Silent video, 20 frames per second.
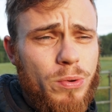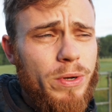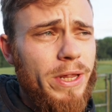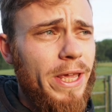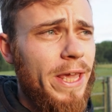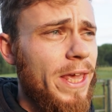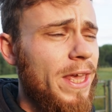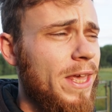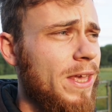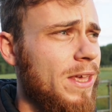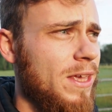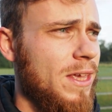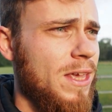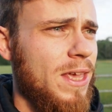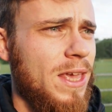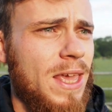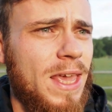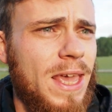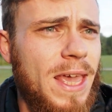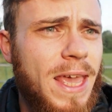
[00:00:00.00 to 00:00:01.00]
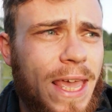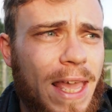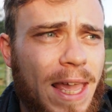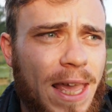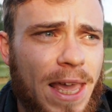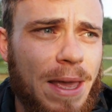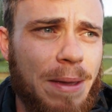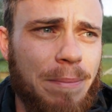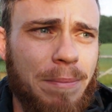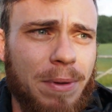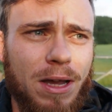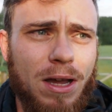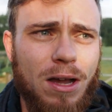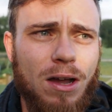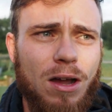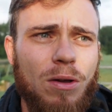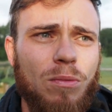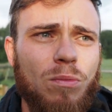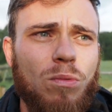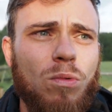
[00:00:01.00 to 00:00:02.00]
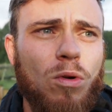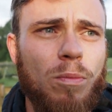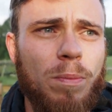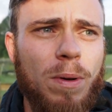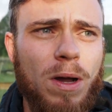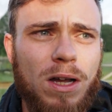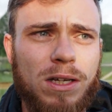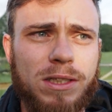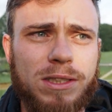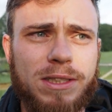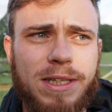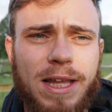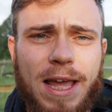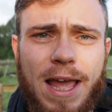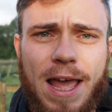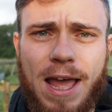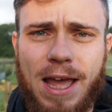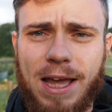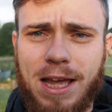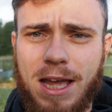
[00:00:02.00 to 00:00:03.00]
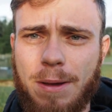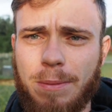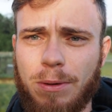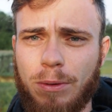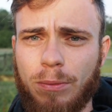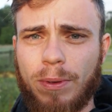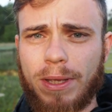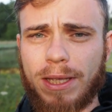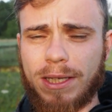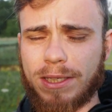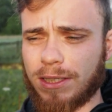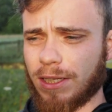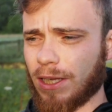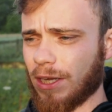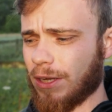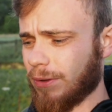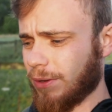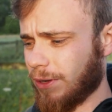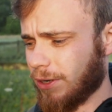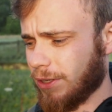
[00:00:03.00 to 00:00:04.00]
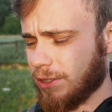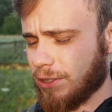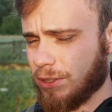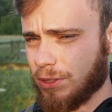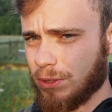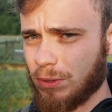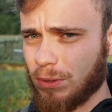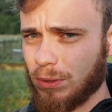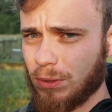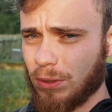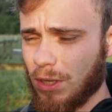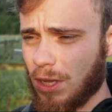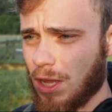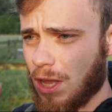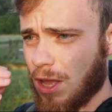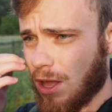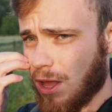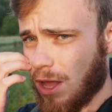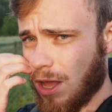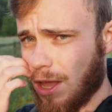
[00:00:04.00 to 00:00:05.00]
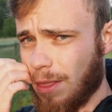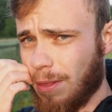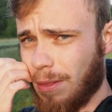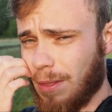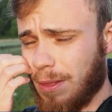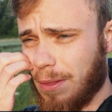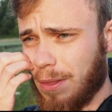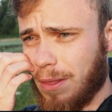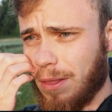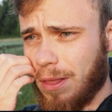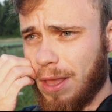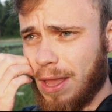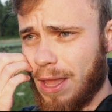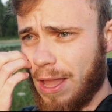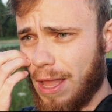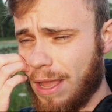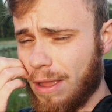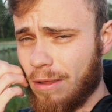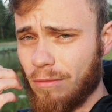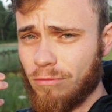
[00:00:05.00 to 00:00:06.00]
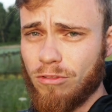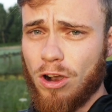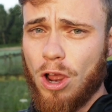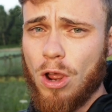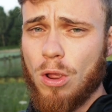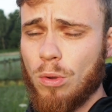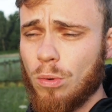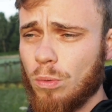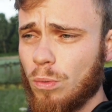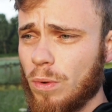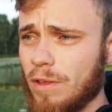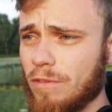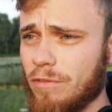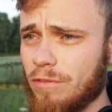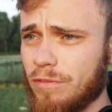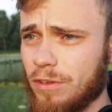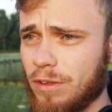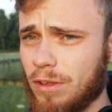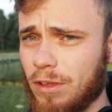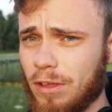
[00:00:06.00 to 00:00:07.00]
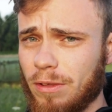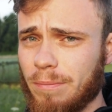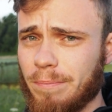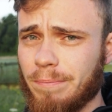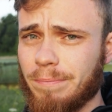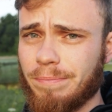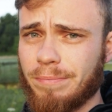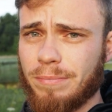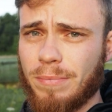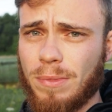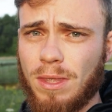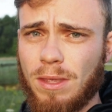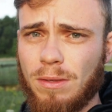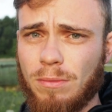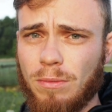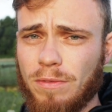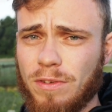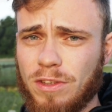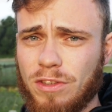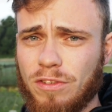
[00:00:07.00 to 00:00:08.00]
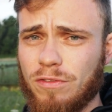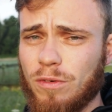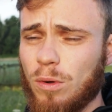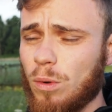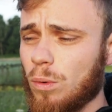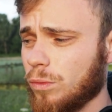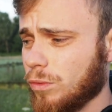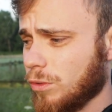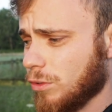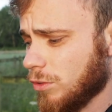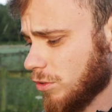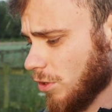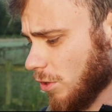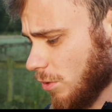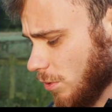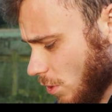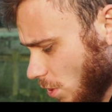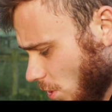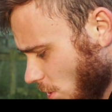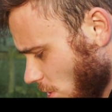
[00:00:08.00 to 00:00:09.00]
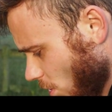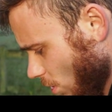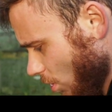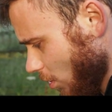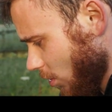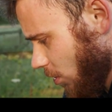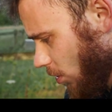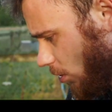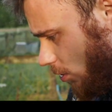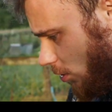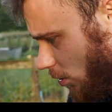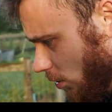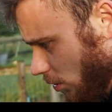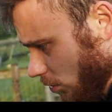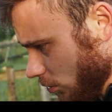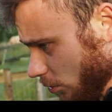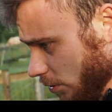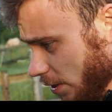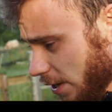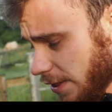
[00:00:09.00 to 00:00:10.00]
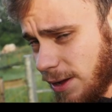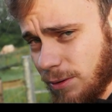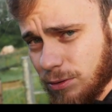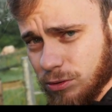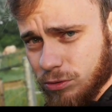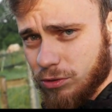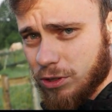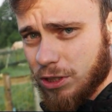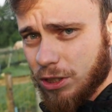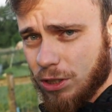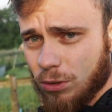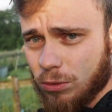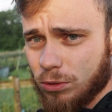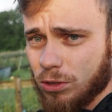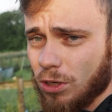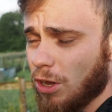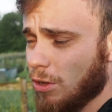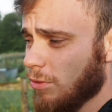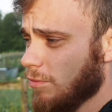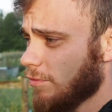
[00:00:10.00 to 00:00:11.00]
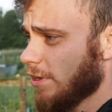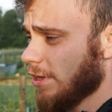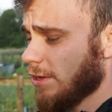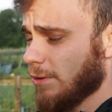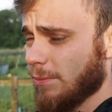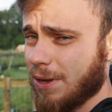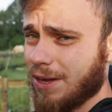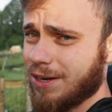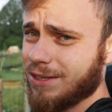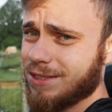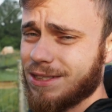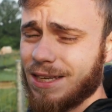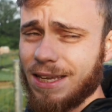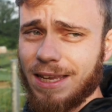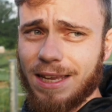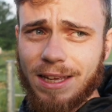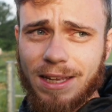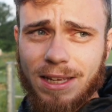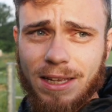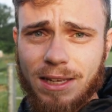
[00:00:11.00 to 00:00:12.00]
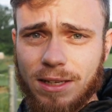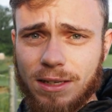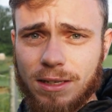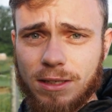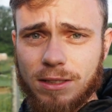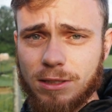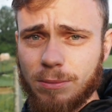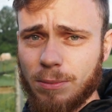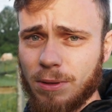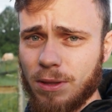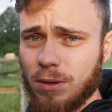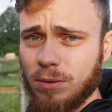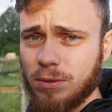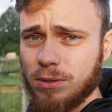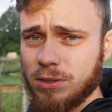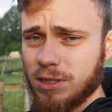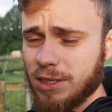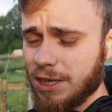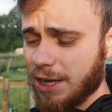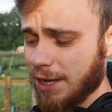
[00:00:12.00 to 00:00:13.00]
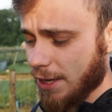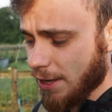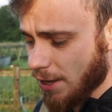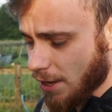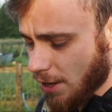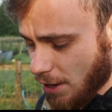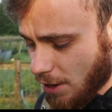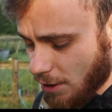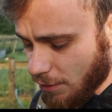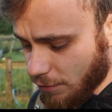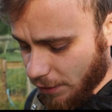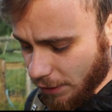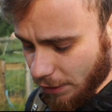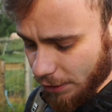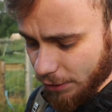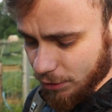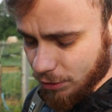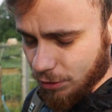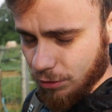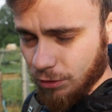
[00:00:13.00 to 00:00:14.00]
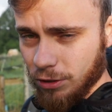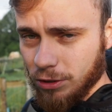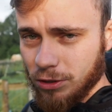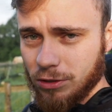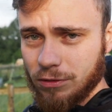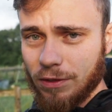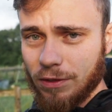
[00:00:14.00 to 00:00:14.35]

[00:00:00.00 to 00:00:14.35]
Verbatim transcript: deer um, I walked past there a couple of weeks ago and I saw a roe with um, with its fawn or so so yeah that was really cool so hopefully you'll be able to see some of those today fingers crossed